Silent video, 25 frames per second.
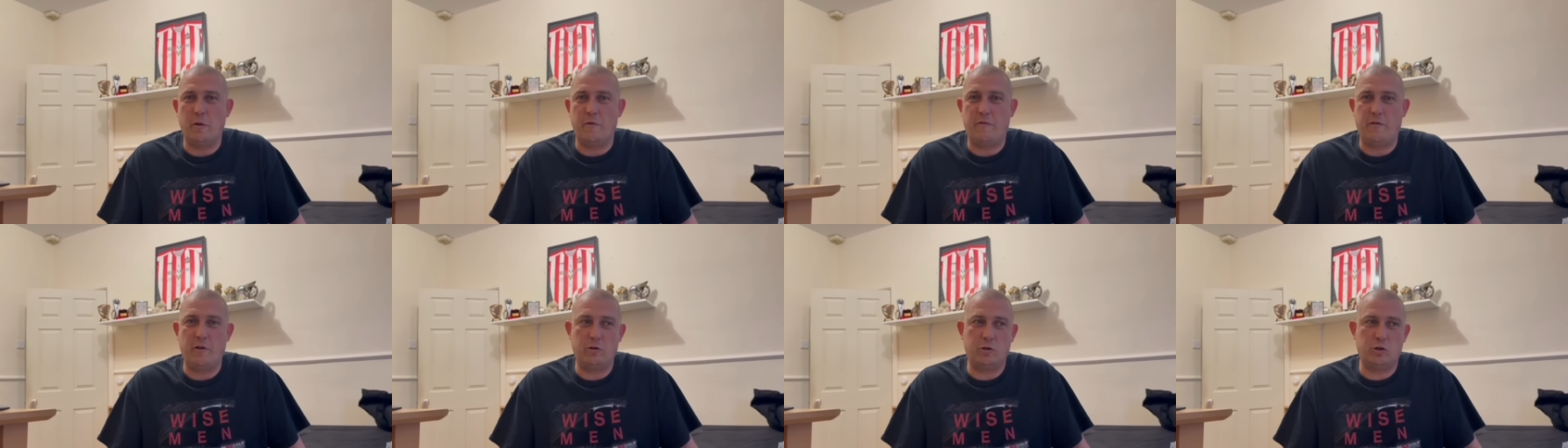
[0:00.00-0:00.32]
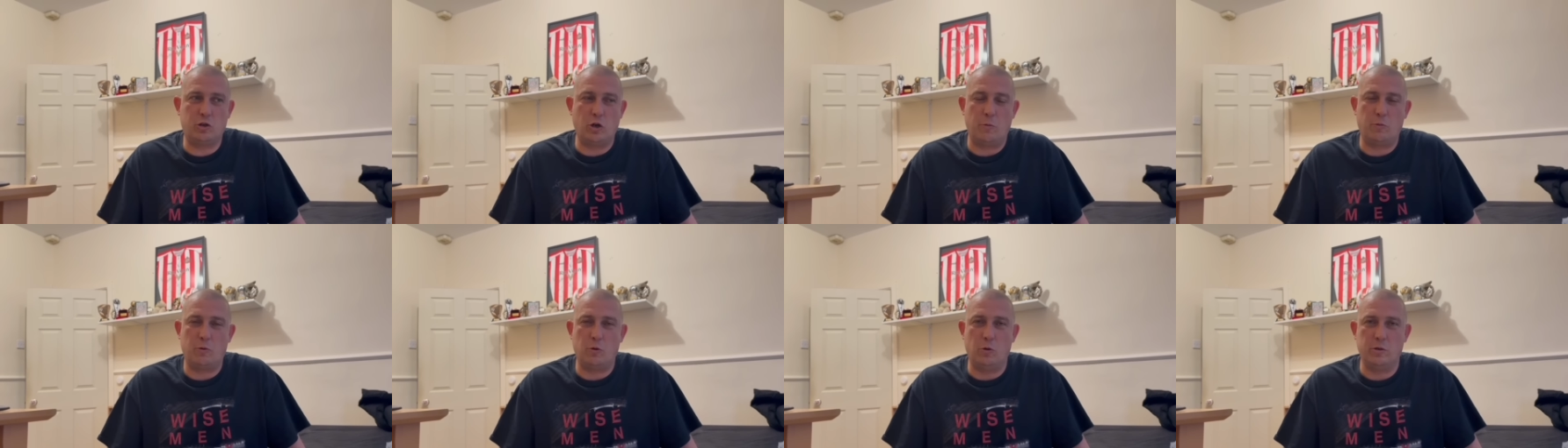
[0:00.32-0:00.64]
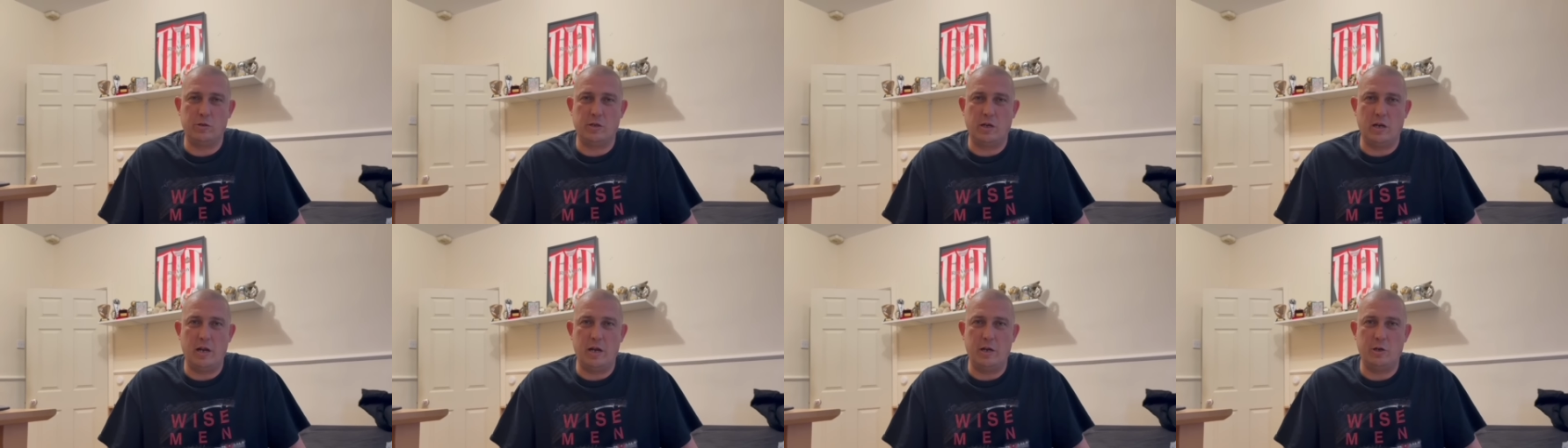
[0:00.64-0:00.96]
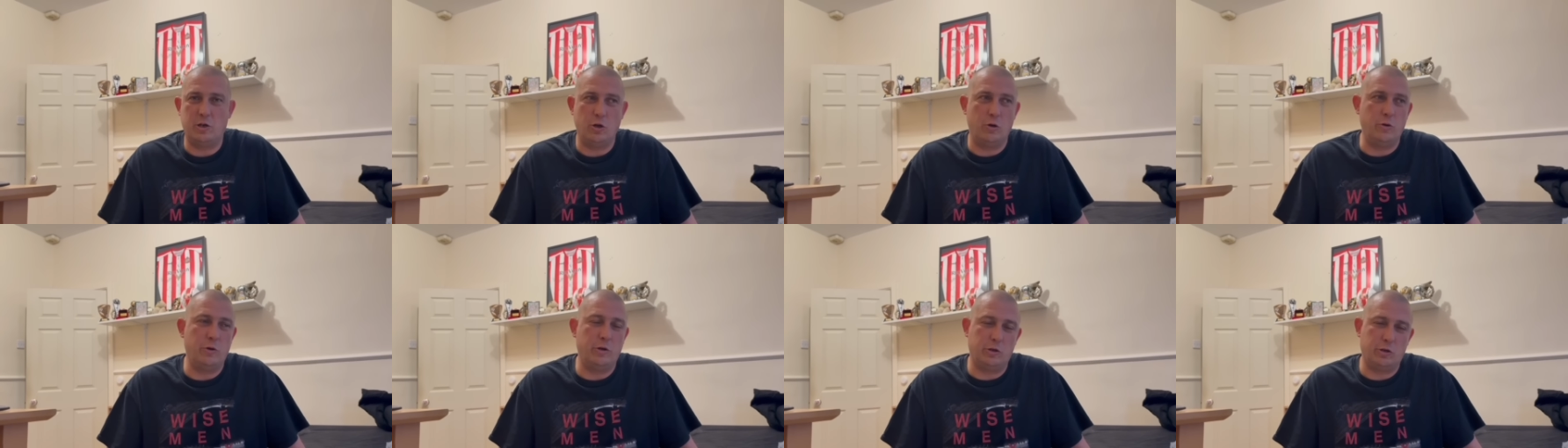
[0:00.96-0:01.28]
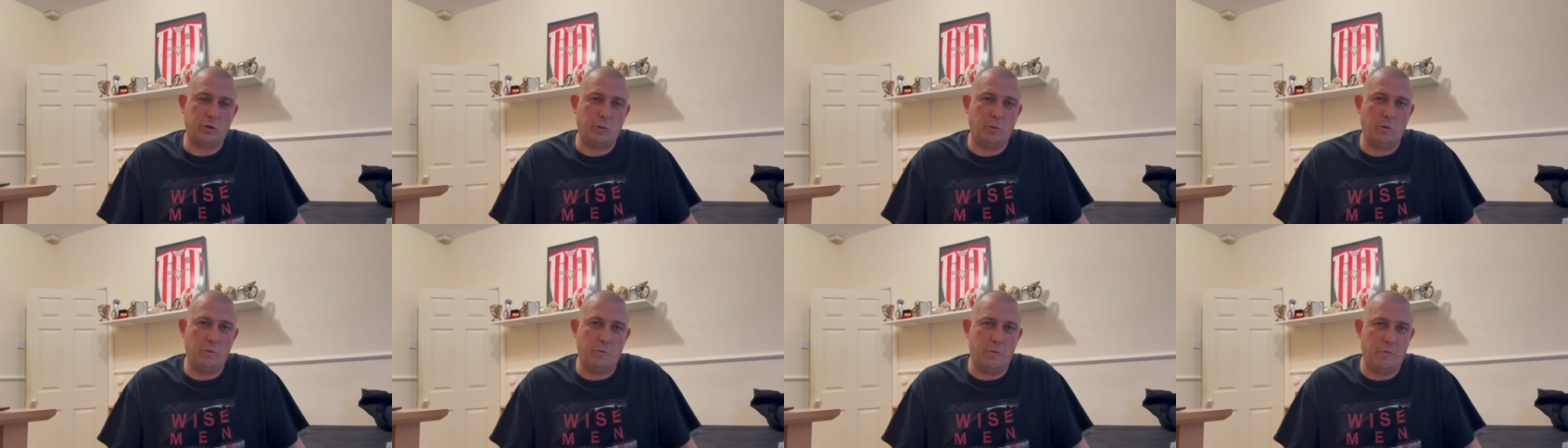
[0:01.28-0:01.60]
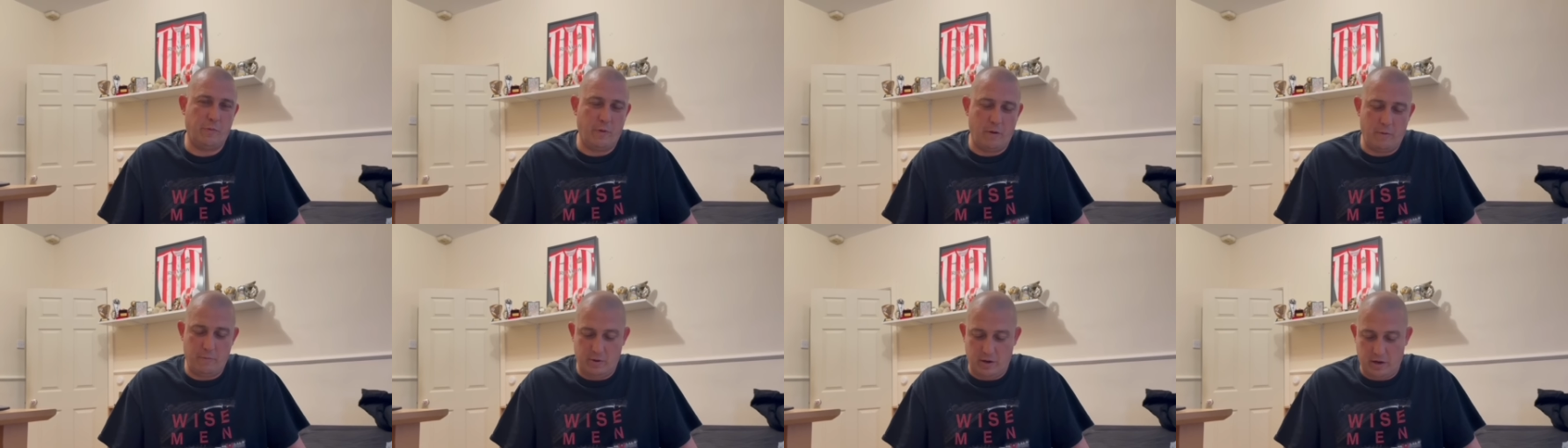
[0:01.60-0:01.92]
If you can stop goals in League Two, you can stop them in
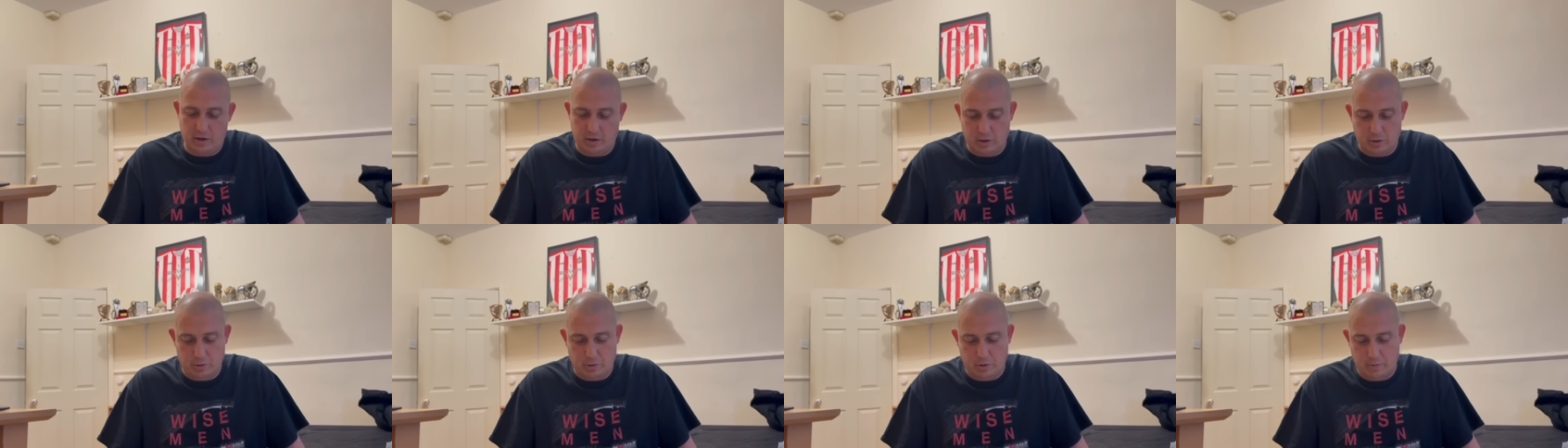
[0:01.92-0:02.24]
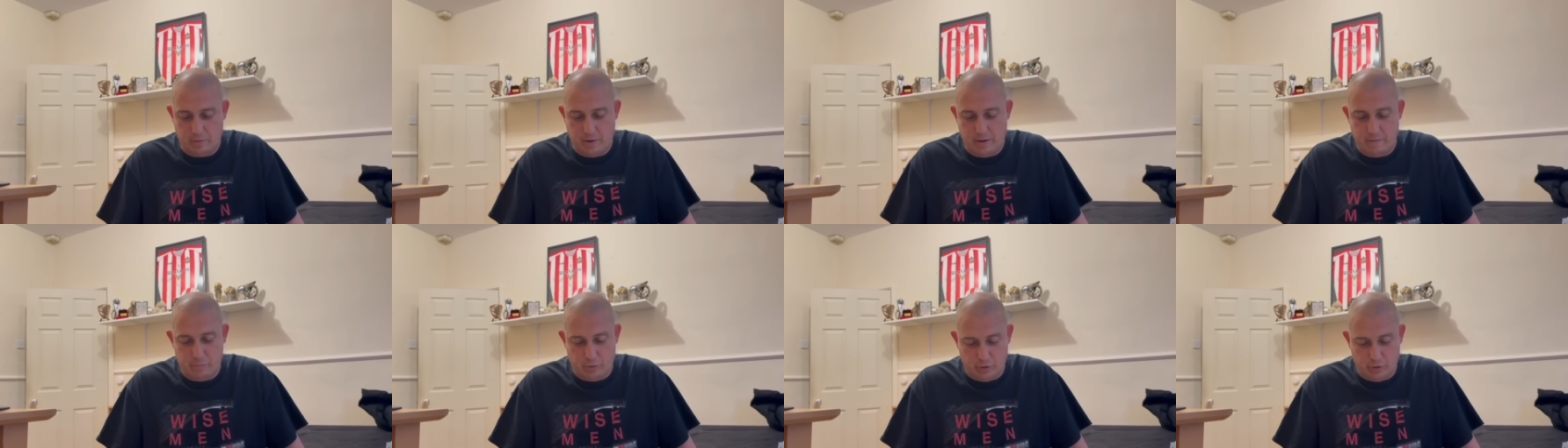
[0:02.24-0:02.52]
the Premier League, you know what I mean?